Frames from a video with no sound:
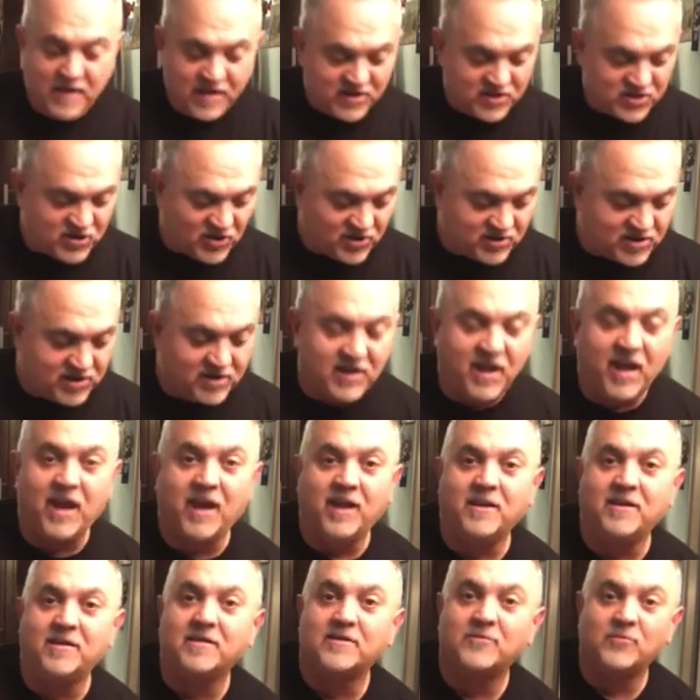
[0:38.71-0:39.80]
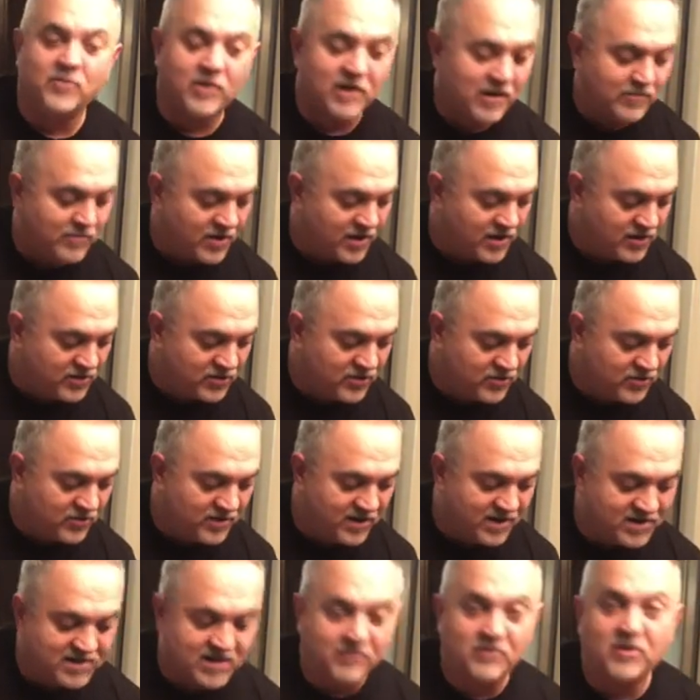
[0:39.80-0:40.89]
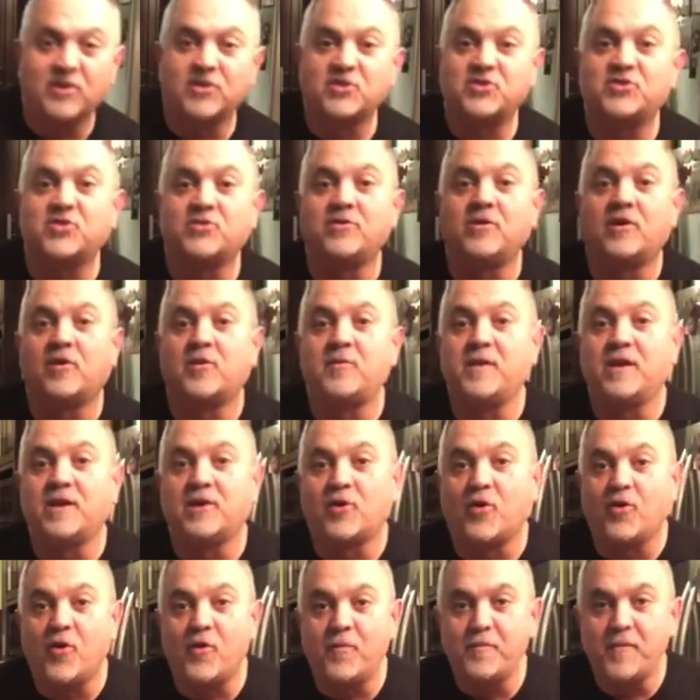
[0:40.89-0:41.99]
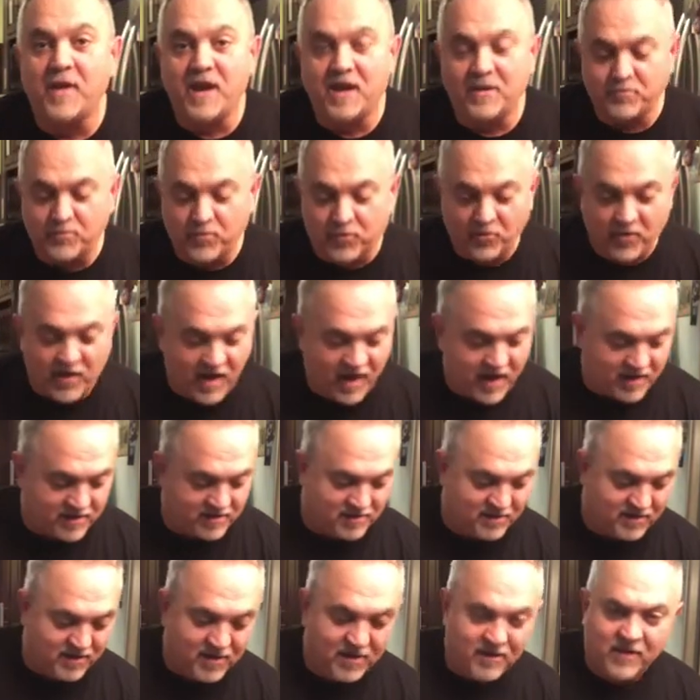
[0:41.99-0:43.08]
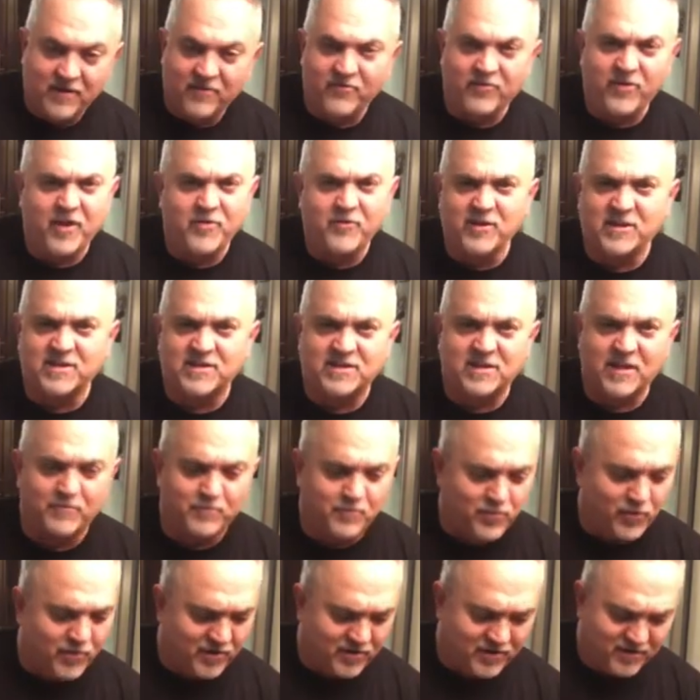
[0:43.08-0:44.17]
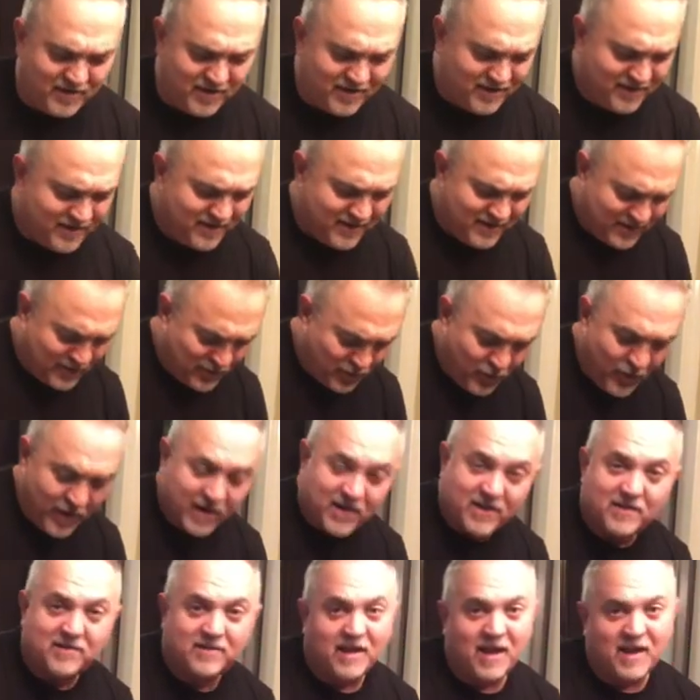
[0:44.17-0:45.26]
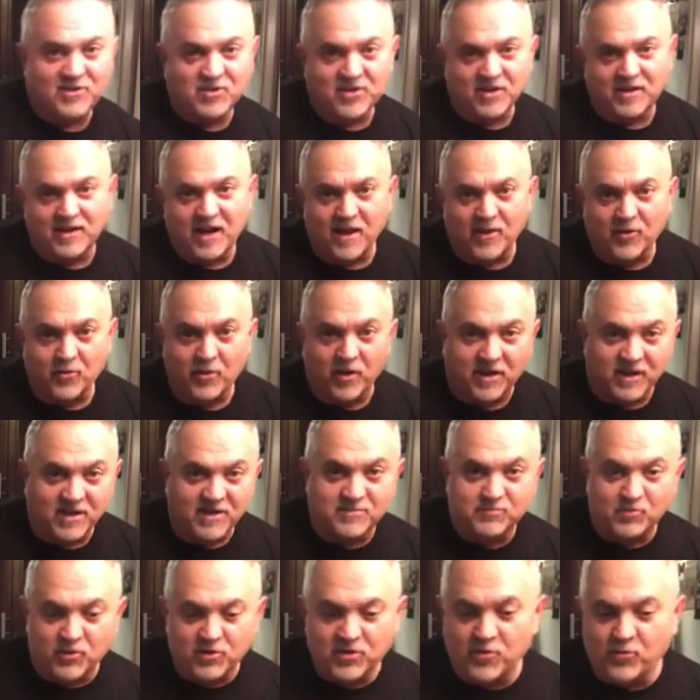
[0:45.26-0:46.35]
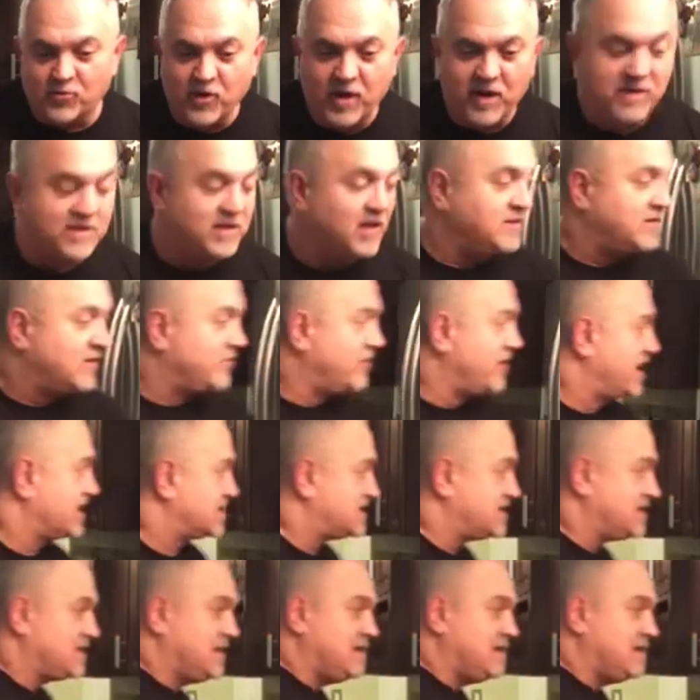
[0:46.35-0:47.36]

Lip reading: So today, what I'm gonna do is I'm gonna show you how to make homemade bread. Very simple. Quick, actually not quick, it's more the weight than the rest.